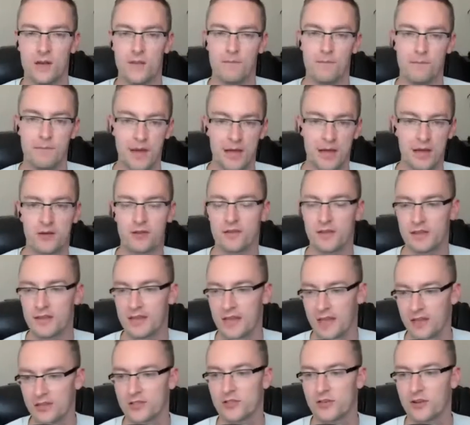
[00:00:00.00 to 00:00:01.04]
better than
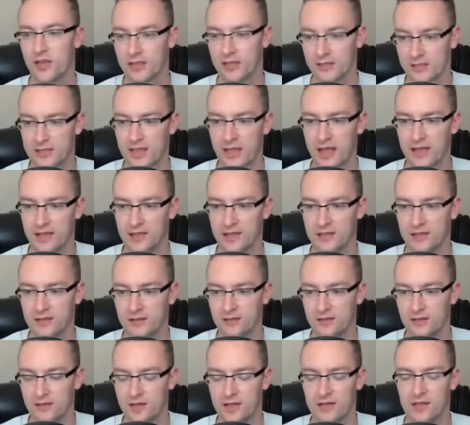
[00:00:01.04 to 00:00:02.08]
yesterday's stats.
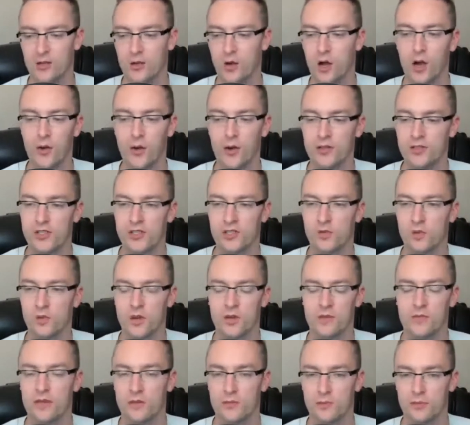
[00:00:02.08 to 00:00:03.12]
Like, you always just want to
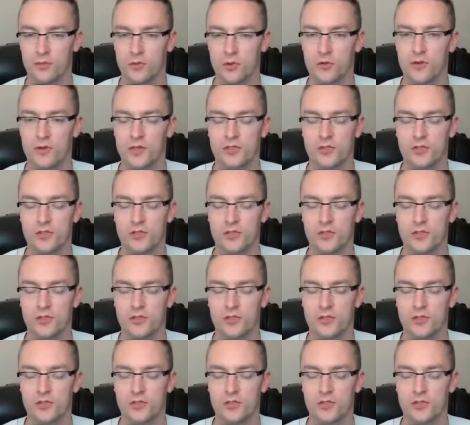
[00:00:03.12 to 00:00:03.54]
be improving.